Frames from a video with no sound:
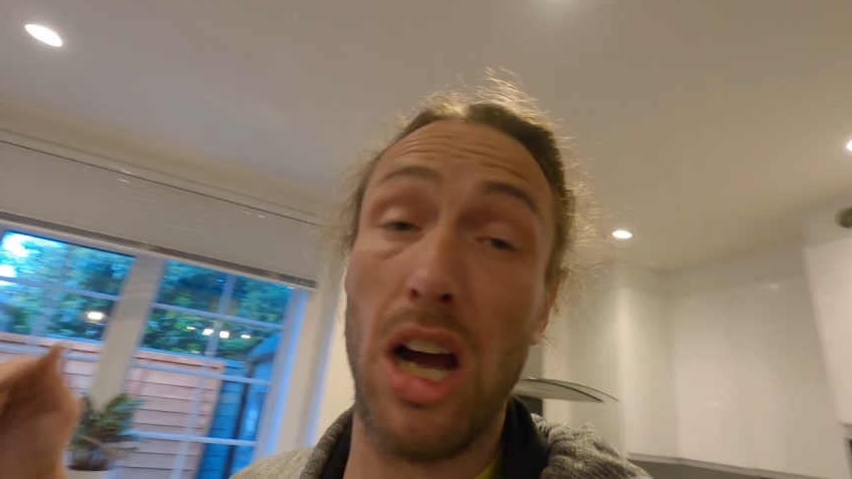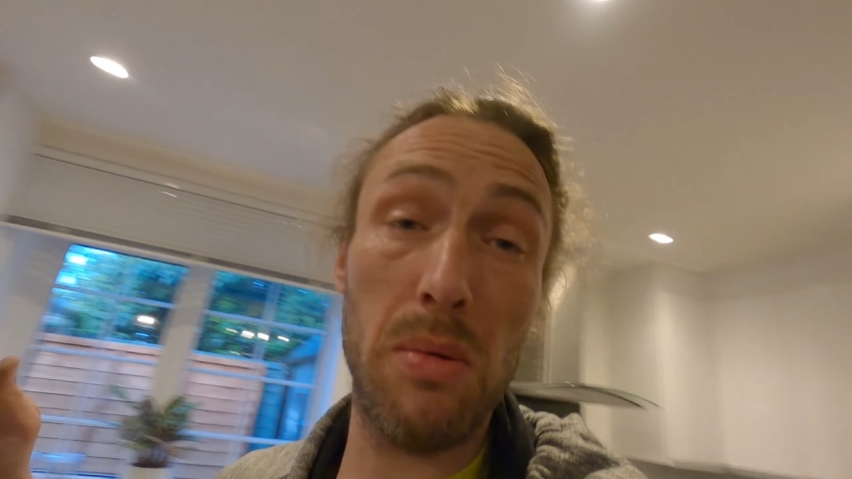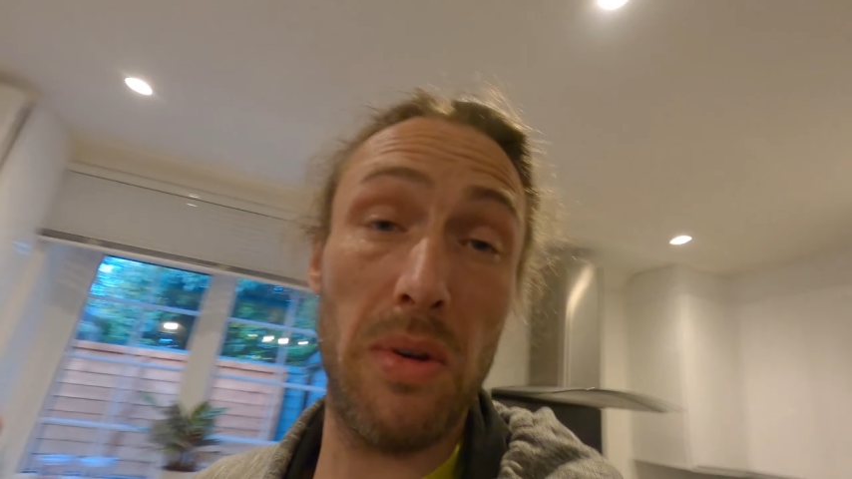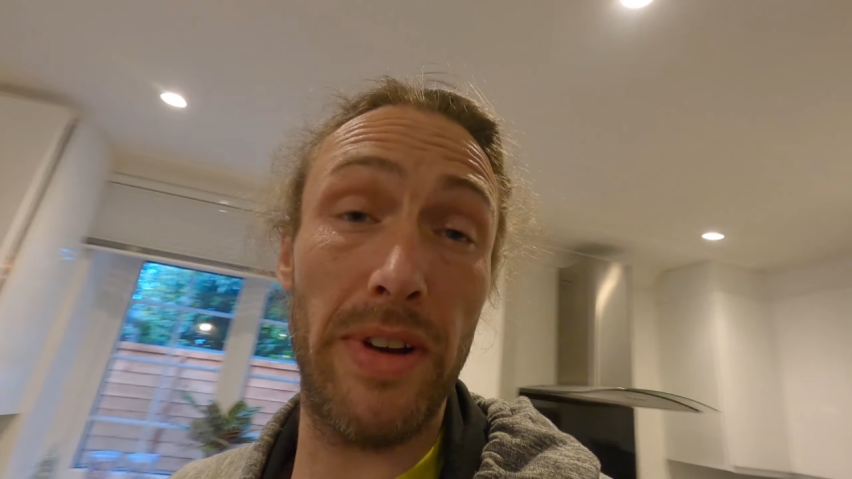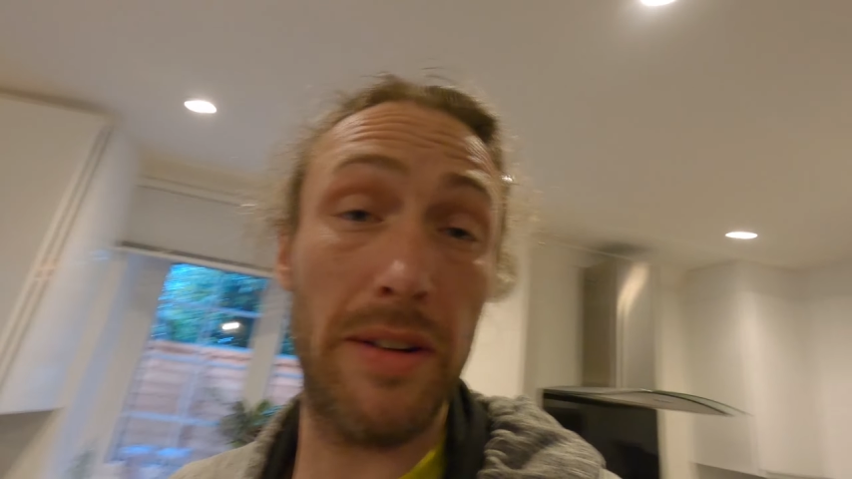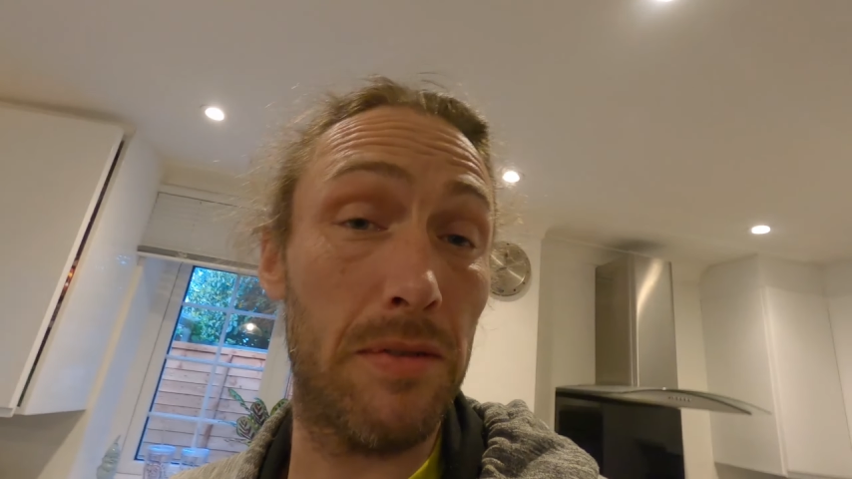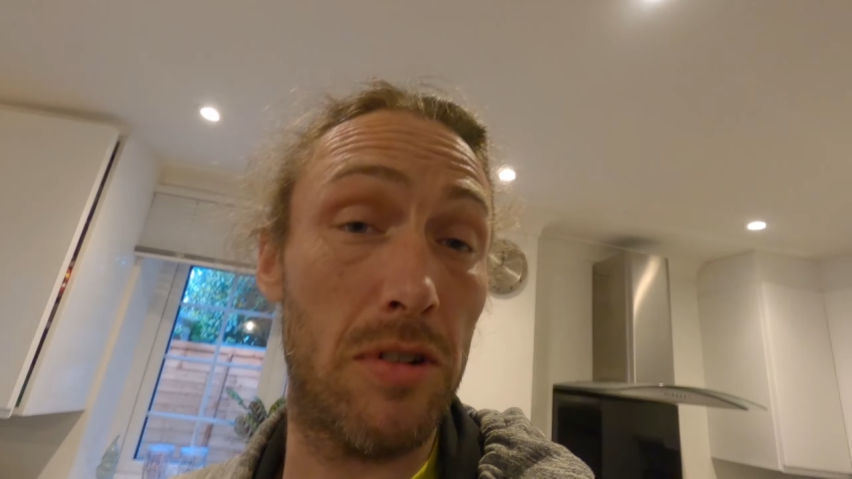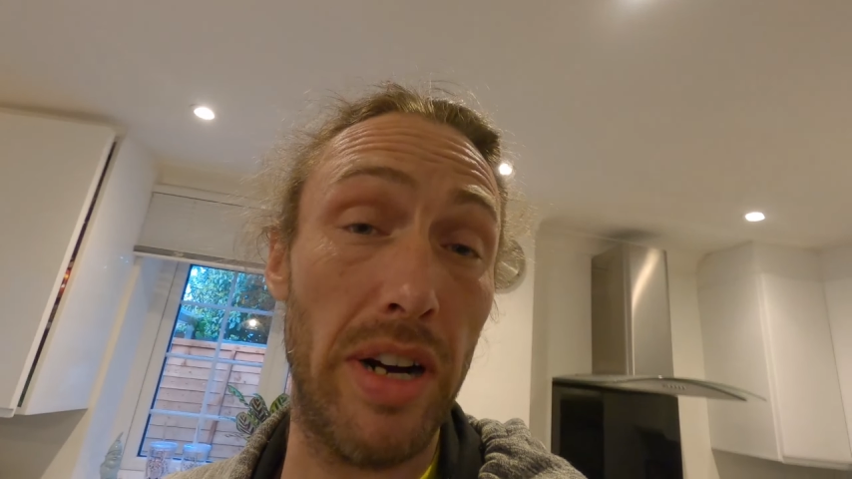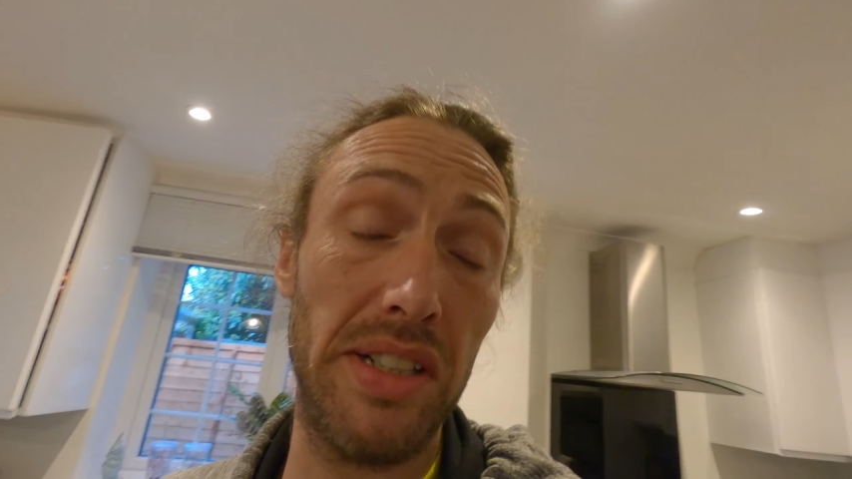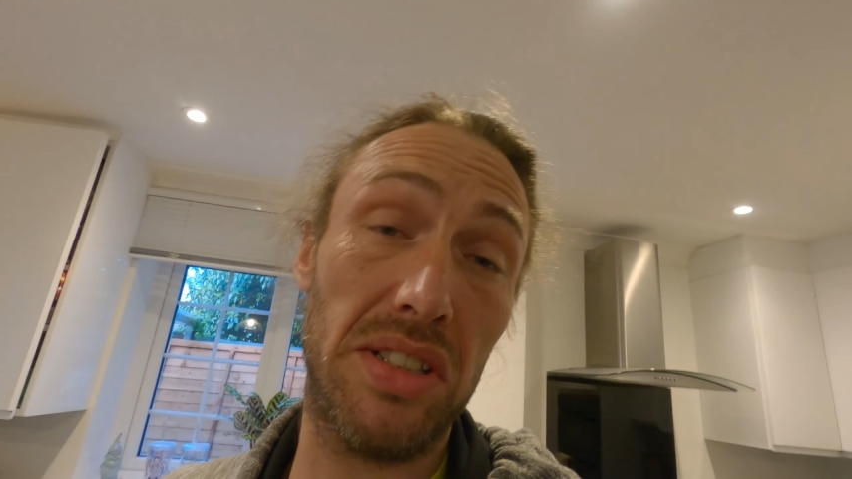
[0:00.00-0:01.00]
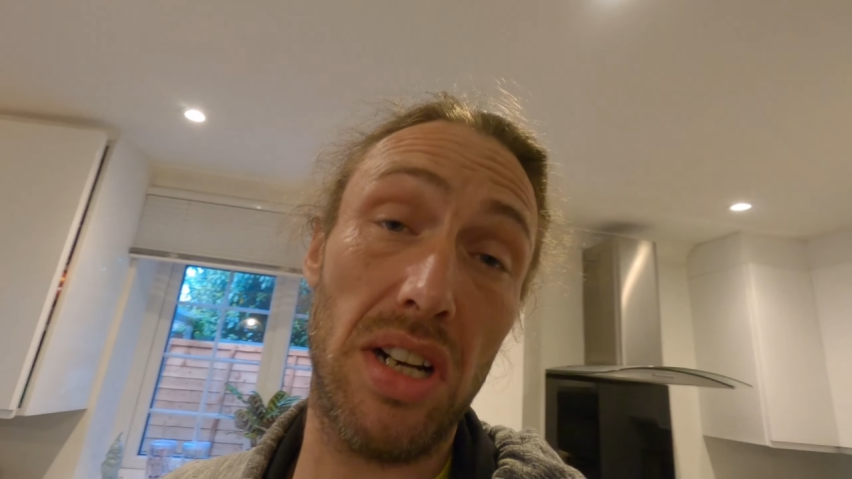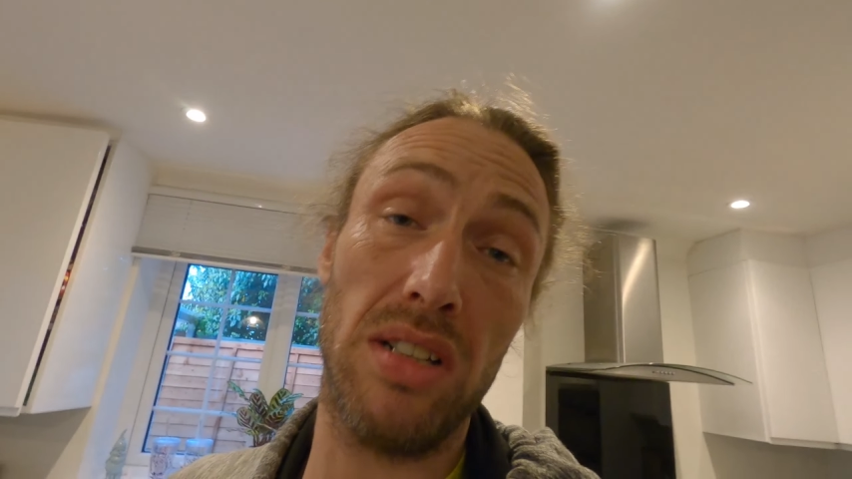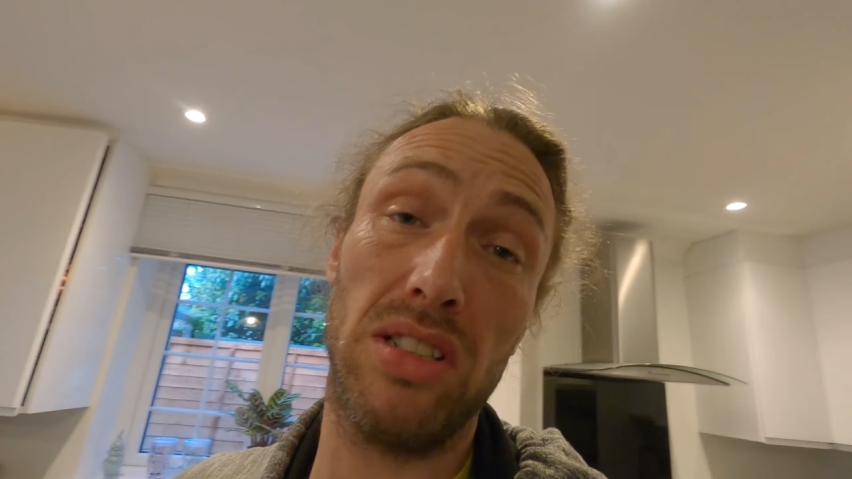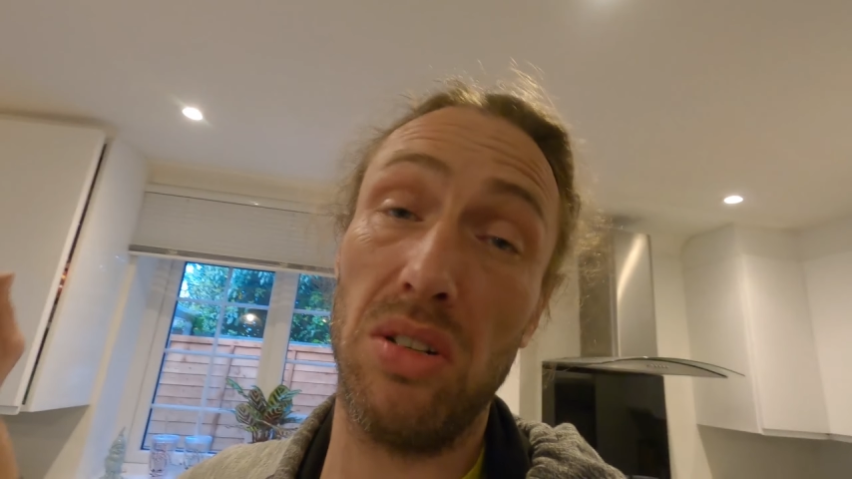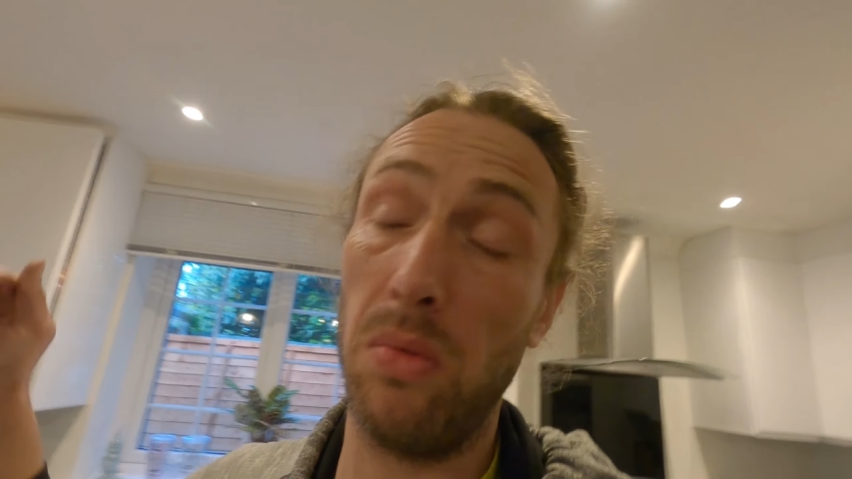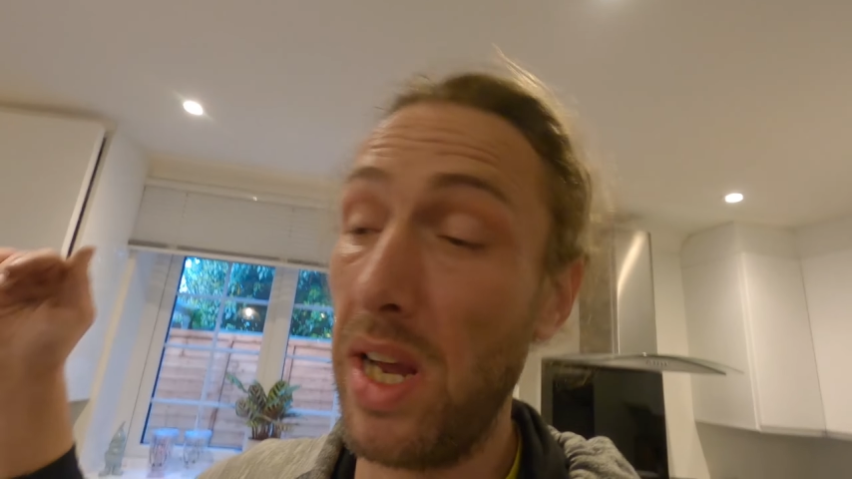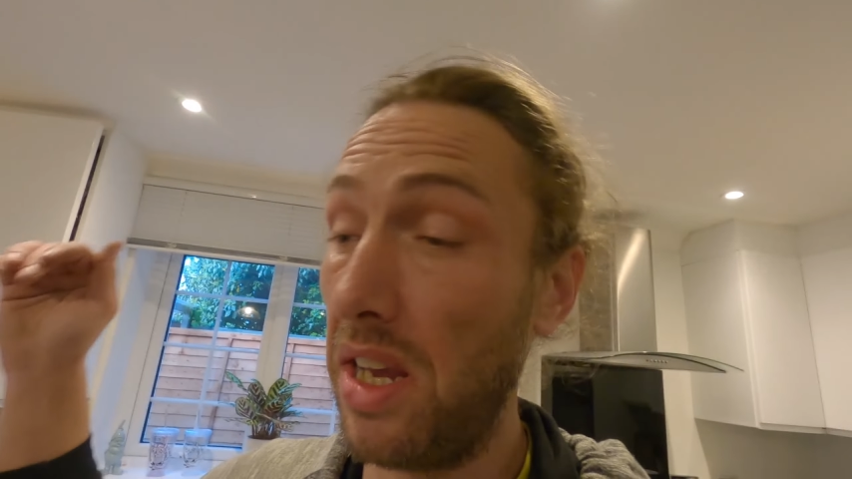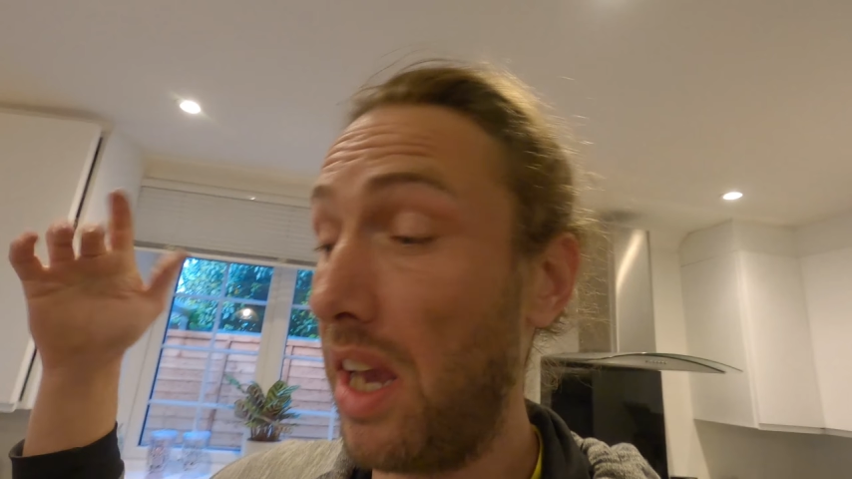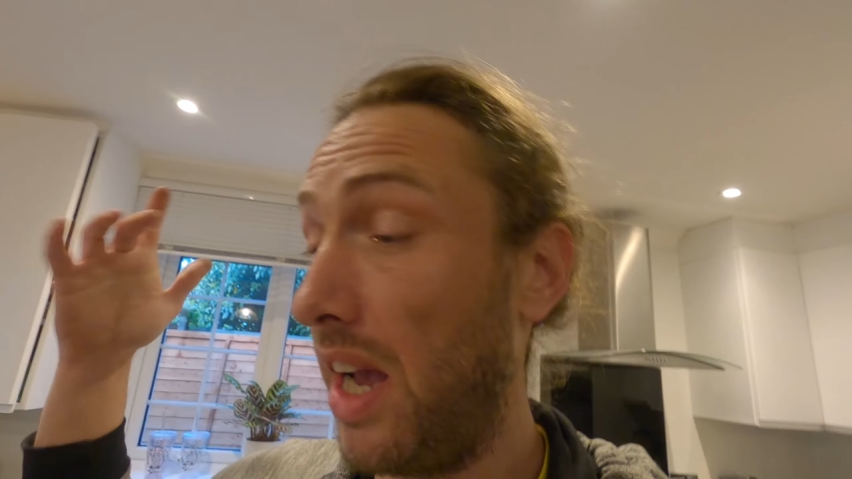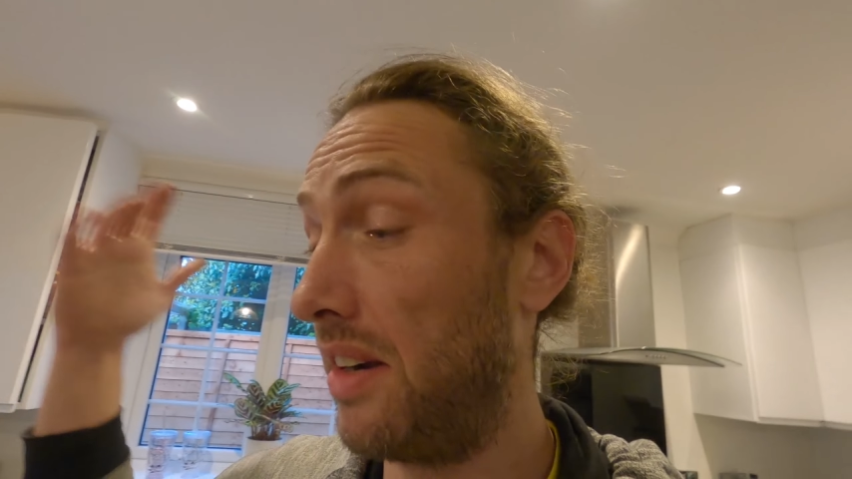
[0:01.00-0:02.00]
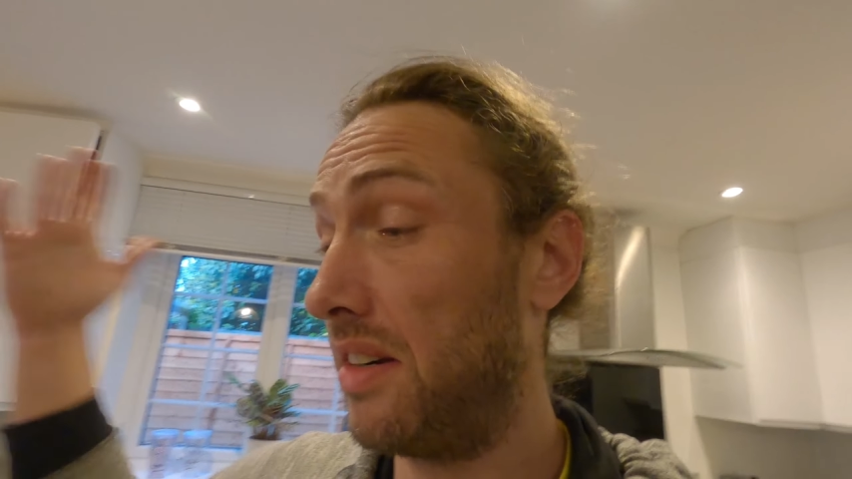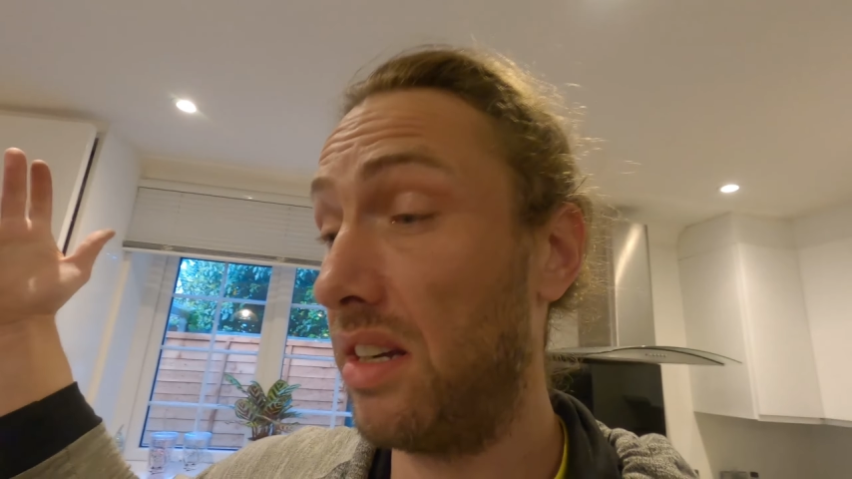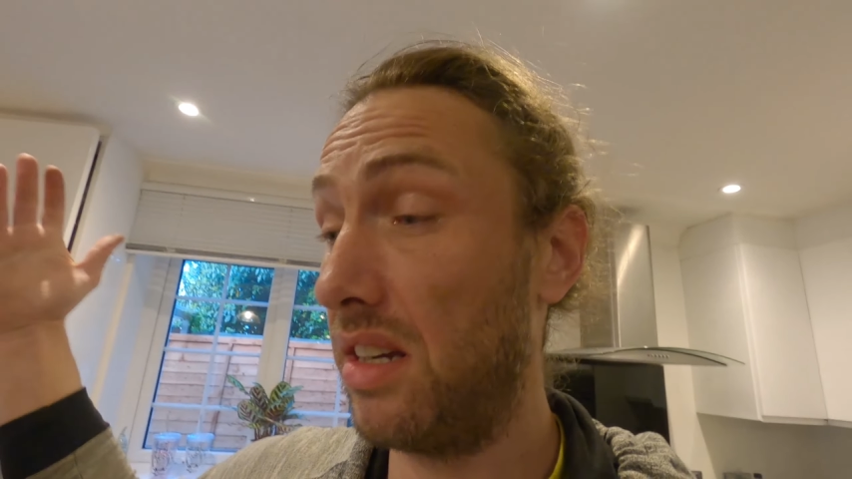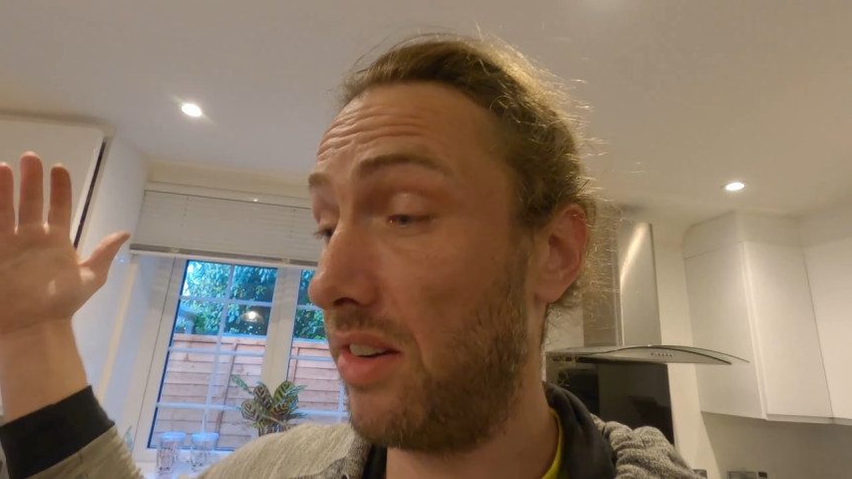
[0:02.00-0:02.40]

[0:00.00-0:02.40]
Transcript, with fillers: I hope you've had a great start to your weekend.